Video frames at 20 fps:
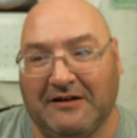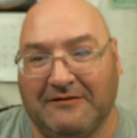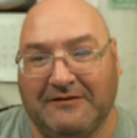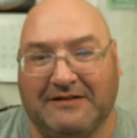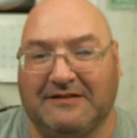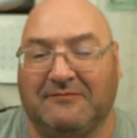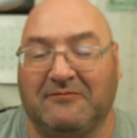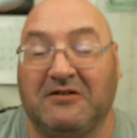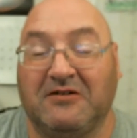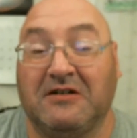
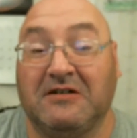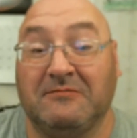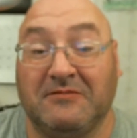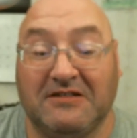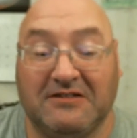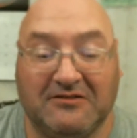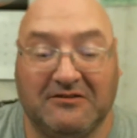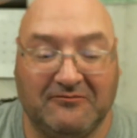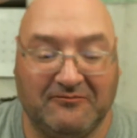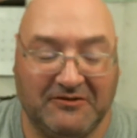because I'm gonna be
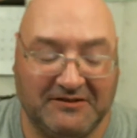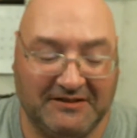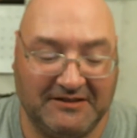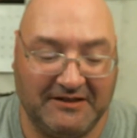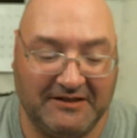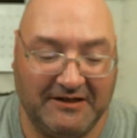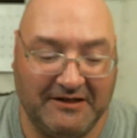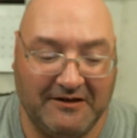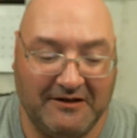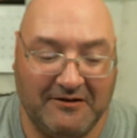so
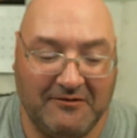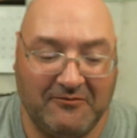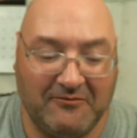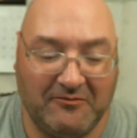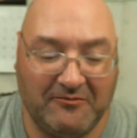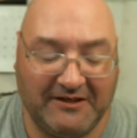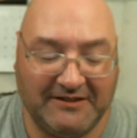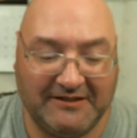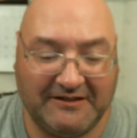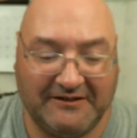busy. But
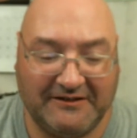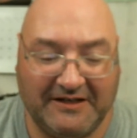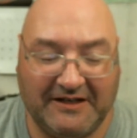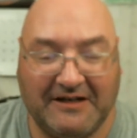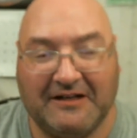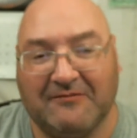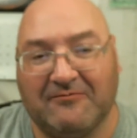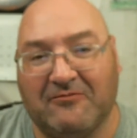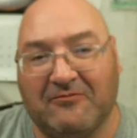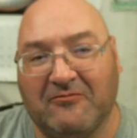basically, I
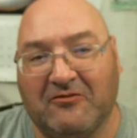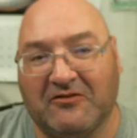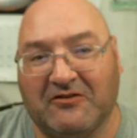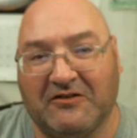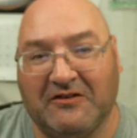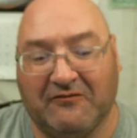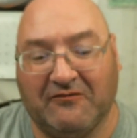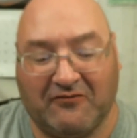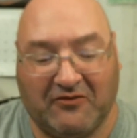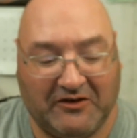got a
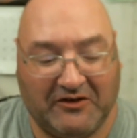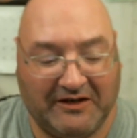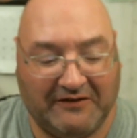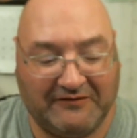promotion at work.